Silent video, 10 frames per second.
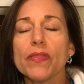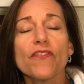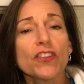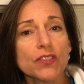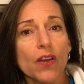
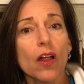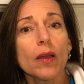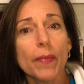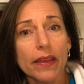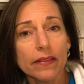First of all,
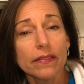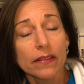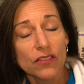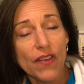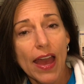
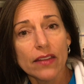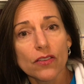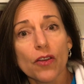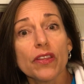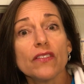omega-6 fats are the